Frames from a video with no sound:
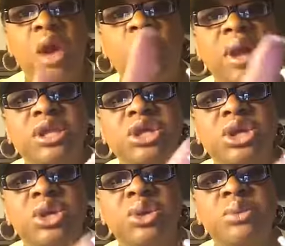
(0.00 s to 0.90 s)
When
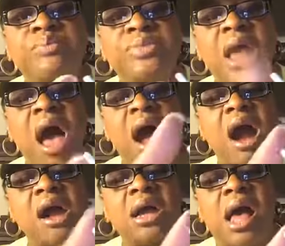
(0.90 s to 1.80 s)
you
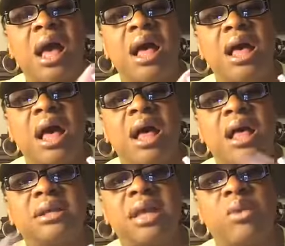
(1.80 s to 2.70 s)
are, uh,
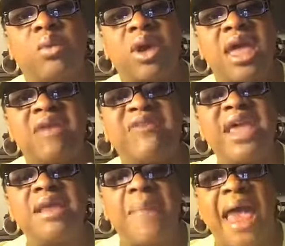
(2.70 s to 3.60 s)
uh, if
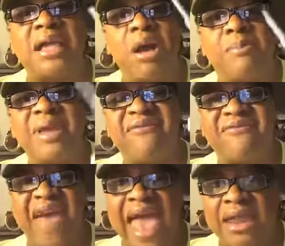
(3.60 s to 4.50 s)
anybody going to be
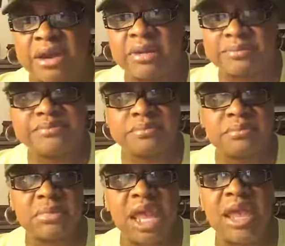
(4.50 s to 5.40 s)
fatter
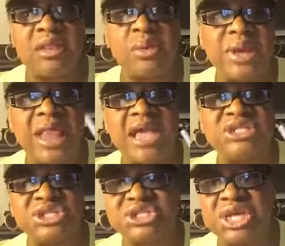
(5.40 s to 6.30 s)
in the
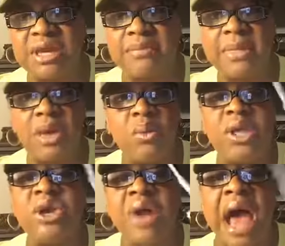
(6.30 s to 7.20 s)
relationship,
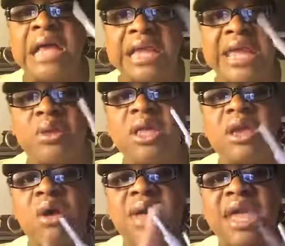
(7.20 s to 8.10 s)
when you're unequally
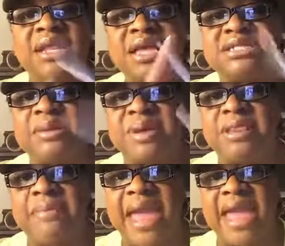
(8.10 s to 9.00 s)
yoked, it needs to be
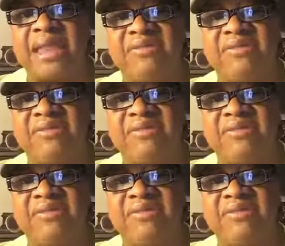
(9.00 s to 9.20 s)
the man.